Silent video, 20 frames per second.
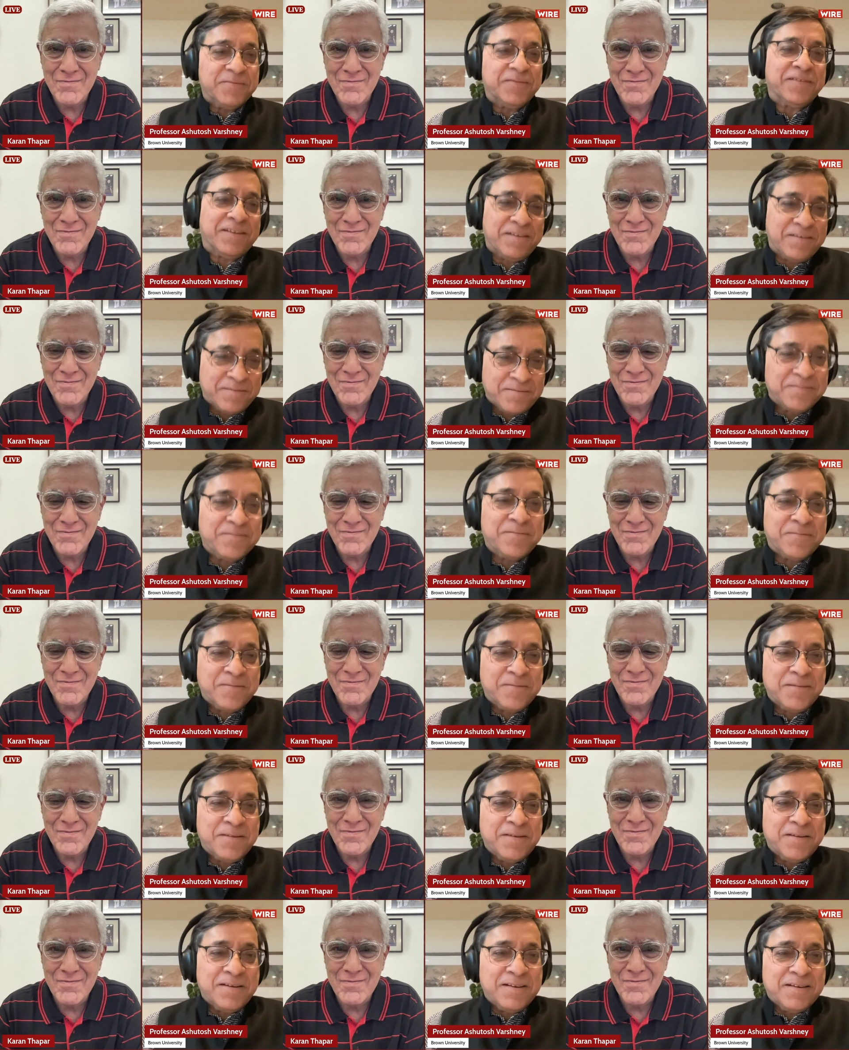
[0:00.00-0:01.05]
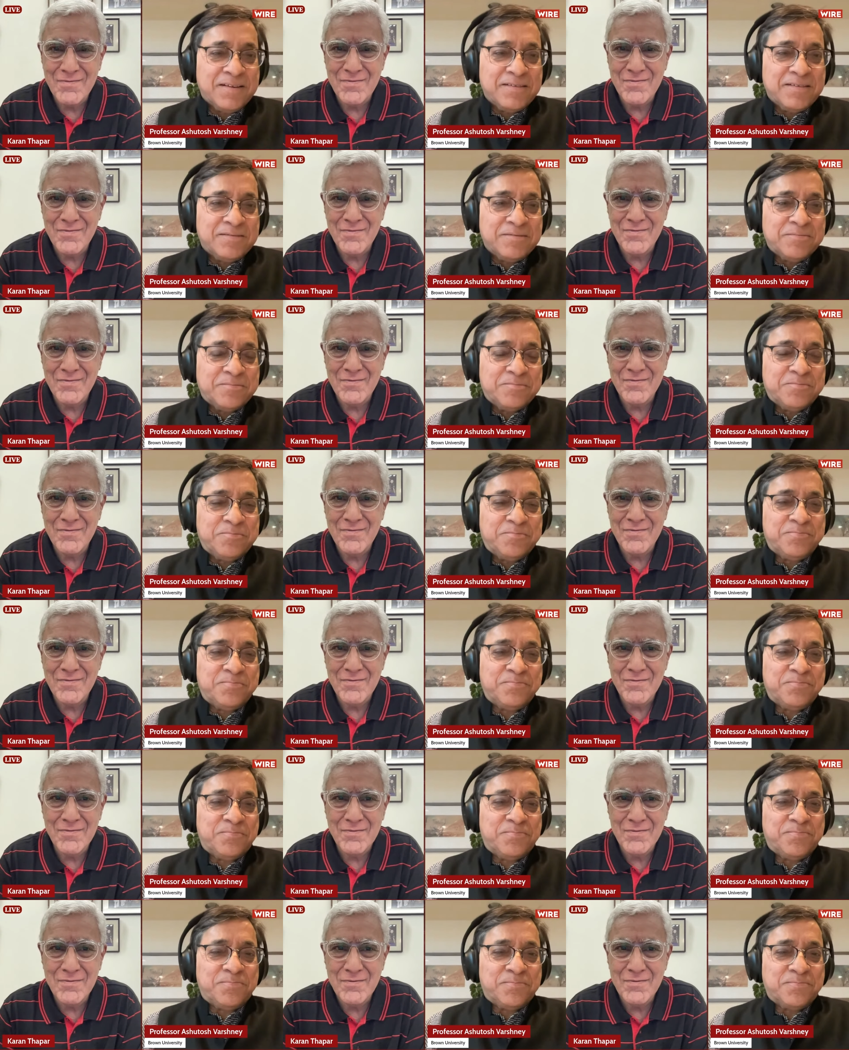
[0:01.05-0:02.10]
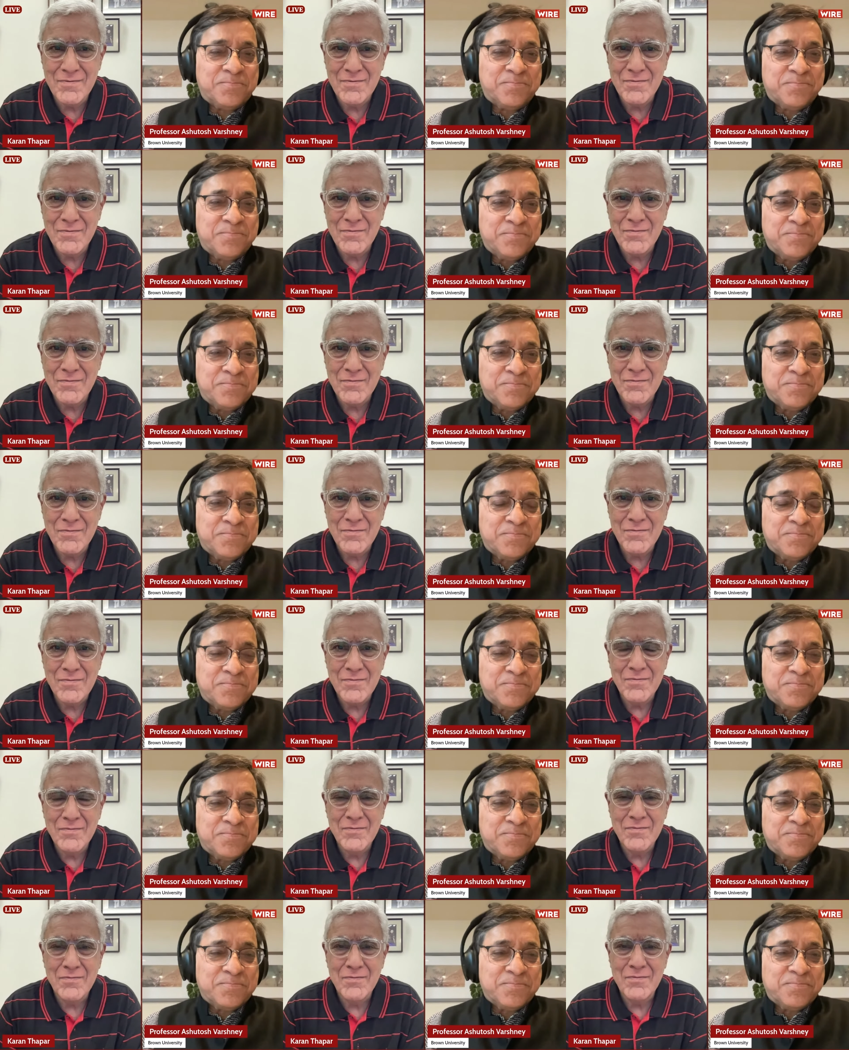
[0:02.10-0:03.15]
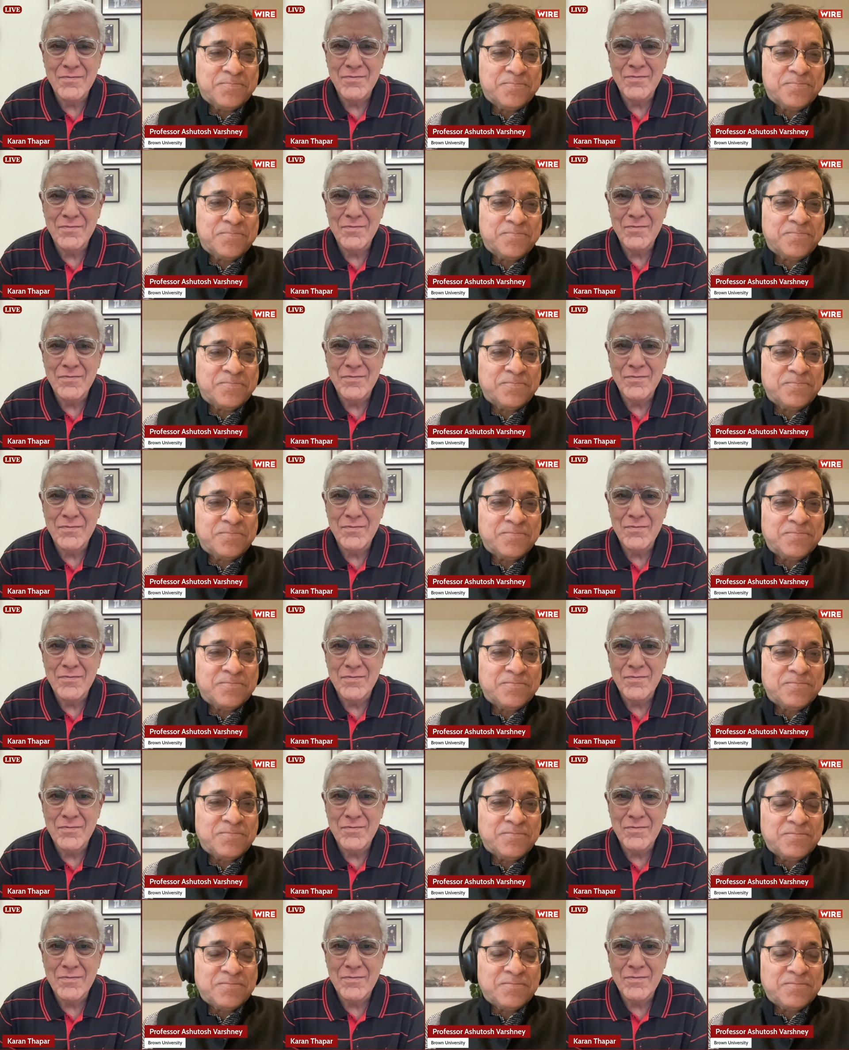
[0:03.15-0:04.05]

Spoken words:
Nothing is said.